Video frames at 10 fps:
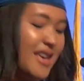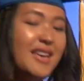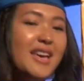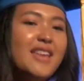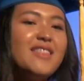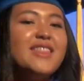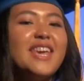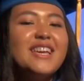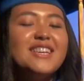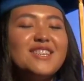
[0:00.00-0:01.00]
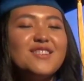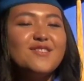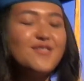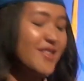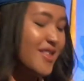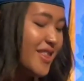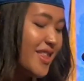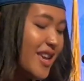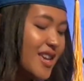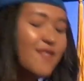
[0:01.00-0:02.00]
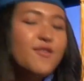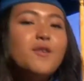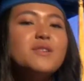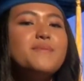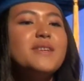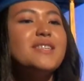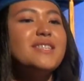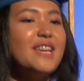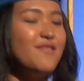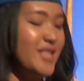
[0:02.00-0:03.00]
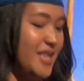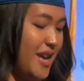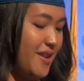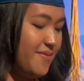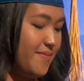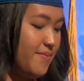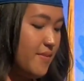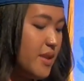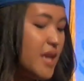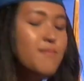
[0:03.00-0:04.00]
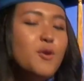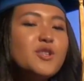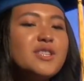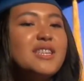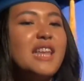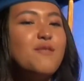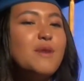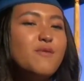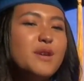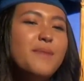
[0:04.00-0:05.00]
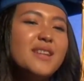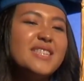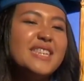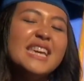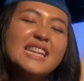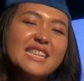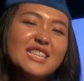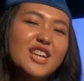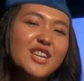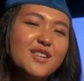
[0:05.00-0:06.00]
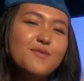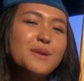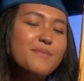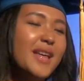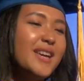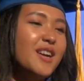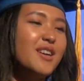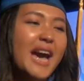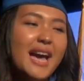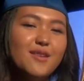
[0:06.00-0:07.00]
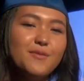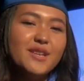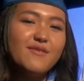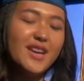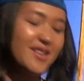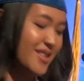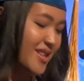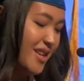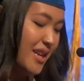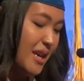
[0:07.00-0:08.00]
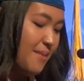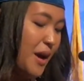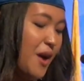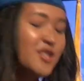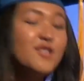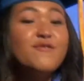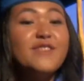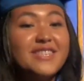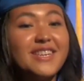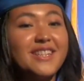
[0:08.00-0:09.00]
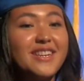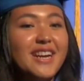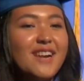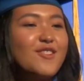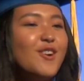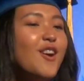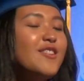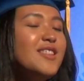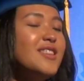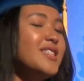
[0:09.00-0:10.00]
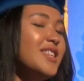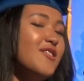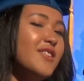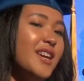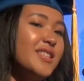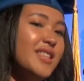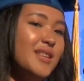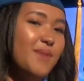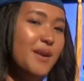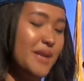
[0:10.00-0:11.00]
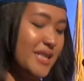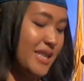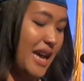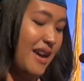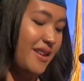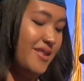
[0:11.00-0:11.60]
And thank you. Thank you for always being a safety net. Emotionally, like when we're about to kill each other when planning our Halloween event, but also physically, after all the Latino nights in the pub in the sky.